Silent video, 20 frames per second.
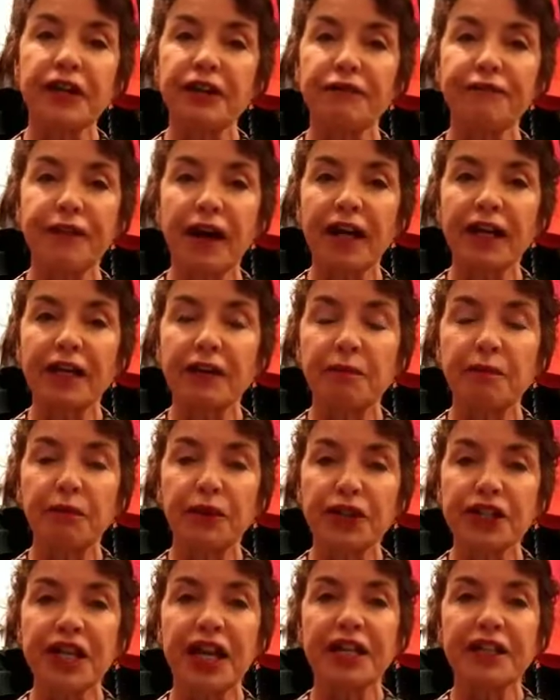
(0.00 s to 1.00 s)
and if I can
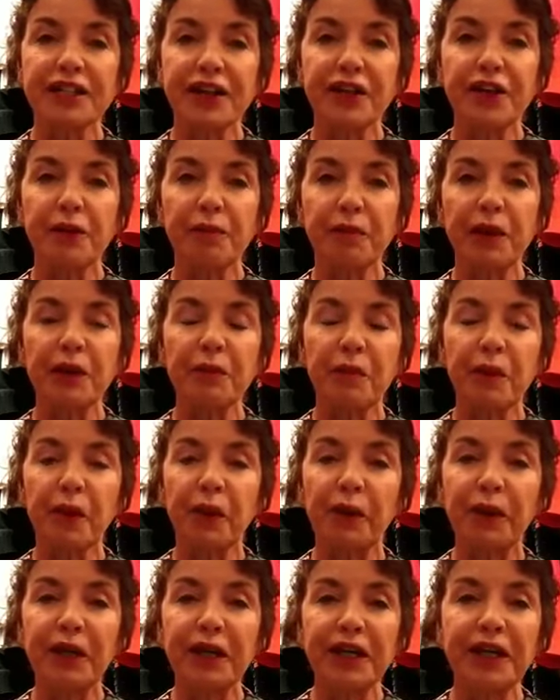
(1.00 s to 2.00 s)
protect other
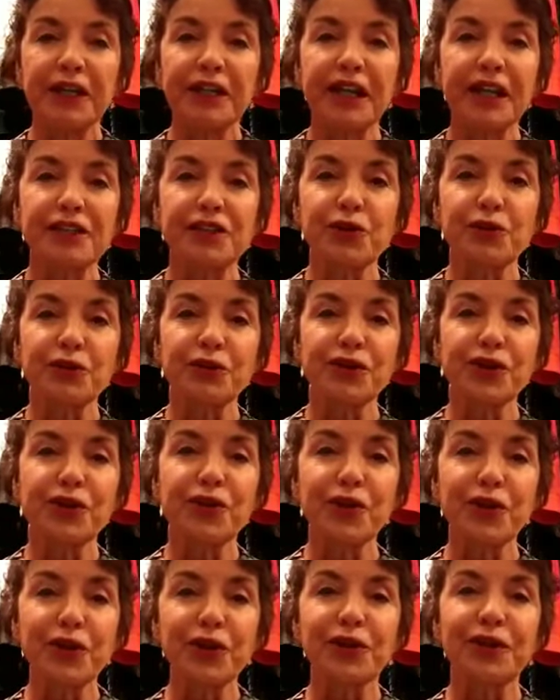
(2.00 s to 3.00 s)
people, that's
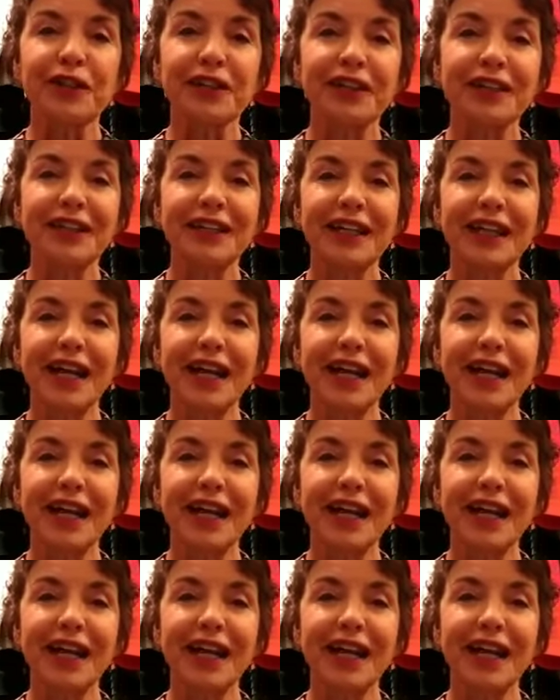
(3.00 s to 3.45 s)
also good.